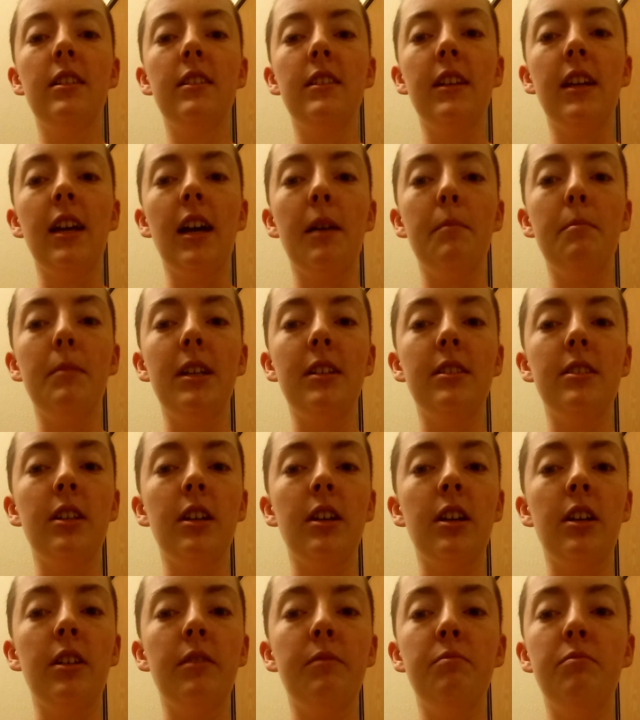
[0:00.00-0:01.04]
to get me
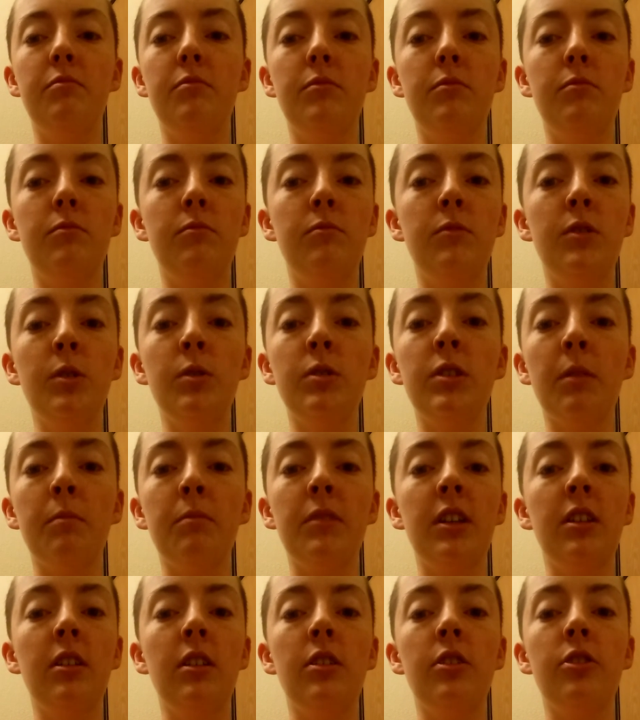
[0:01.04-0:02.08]
to do
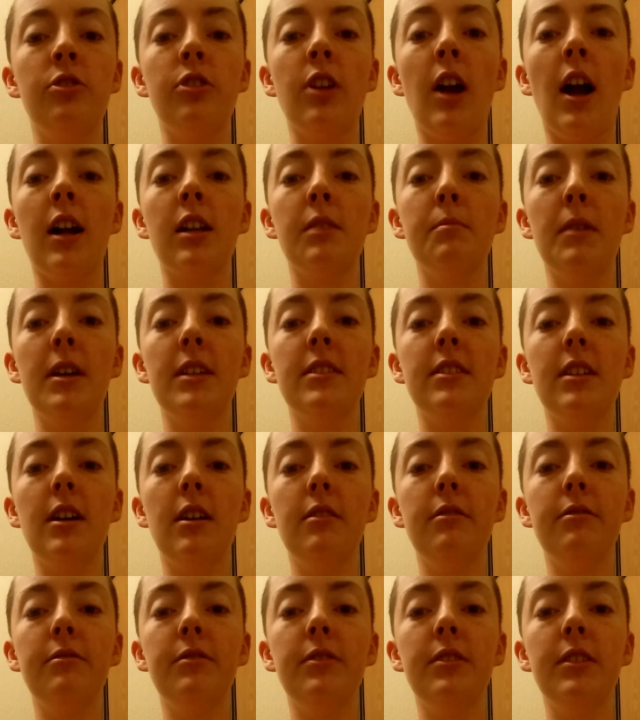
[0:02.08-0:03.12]
something to distract
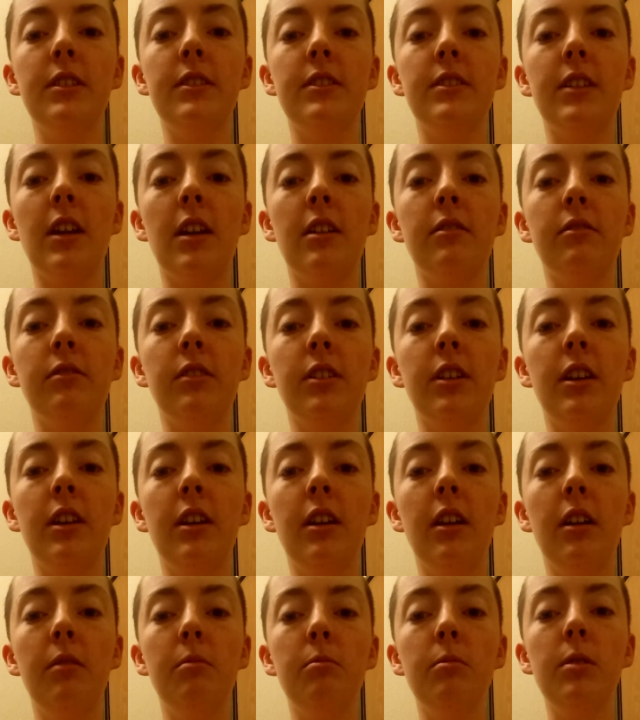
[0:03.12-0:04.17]
myself instead of
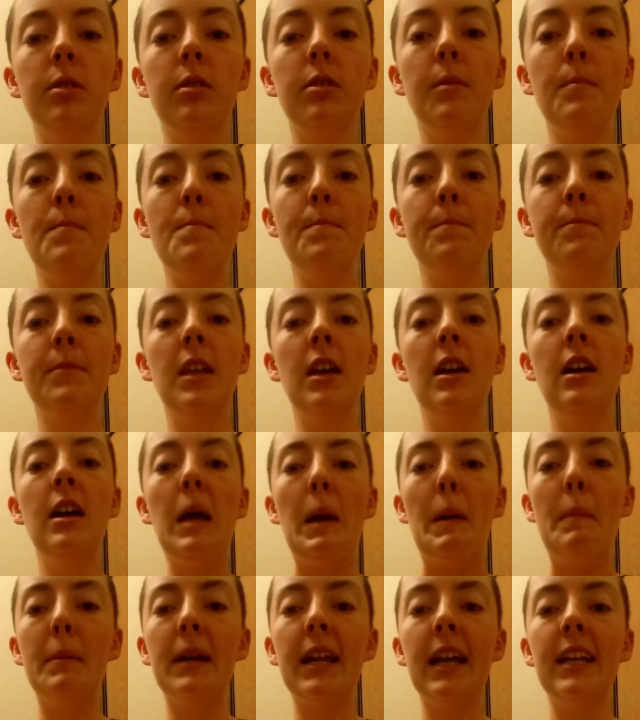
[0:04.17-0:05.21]
looking inward.
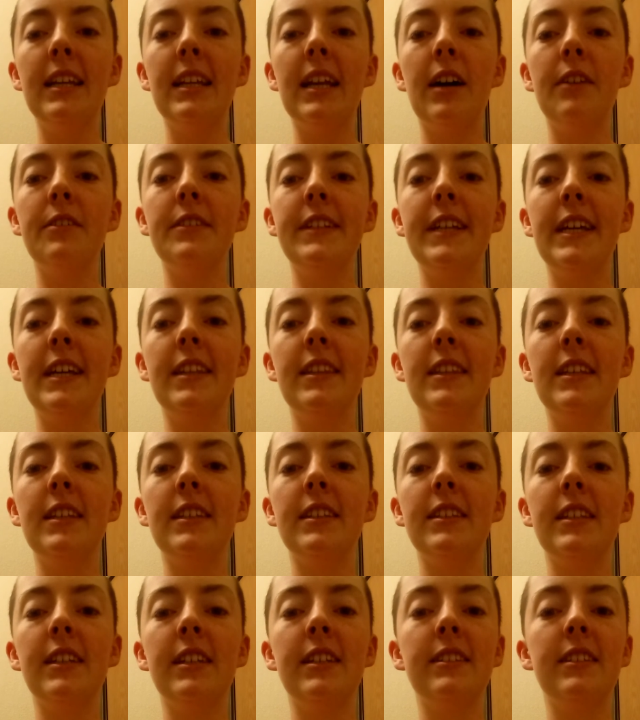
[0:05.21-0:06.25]
But I now take
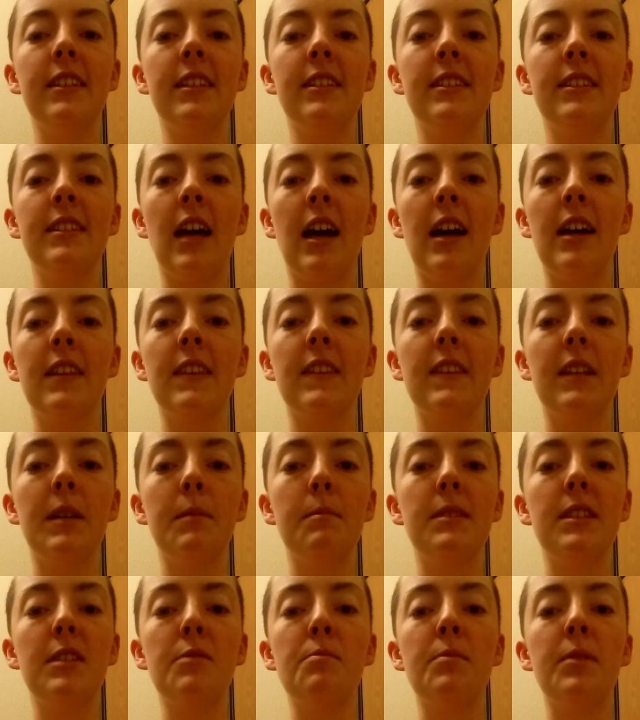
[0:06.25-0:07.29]
these things as signs that
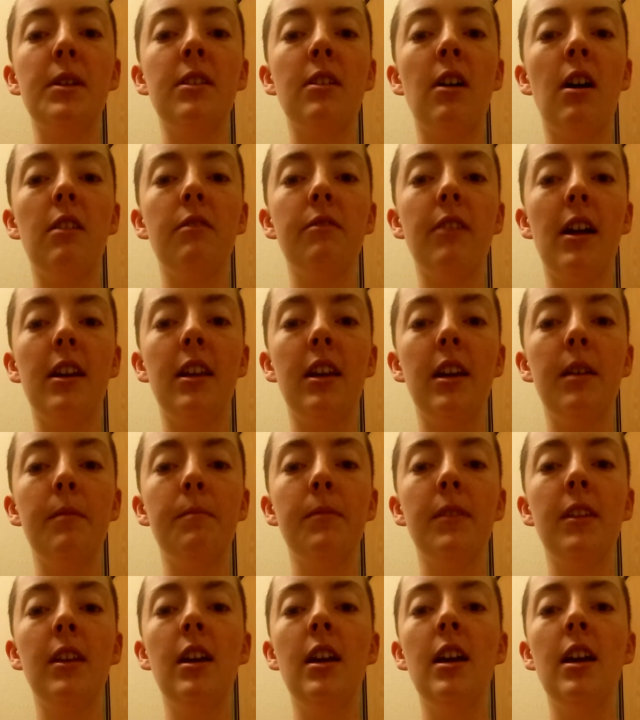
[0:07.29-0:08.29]
I'm simply not ready,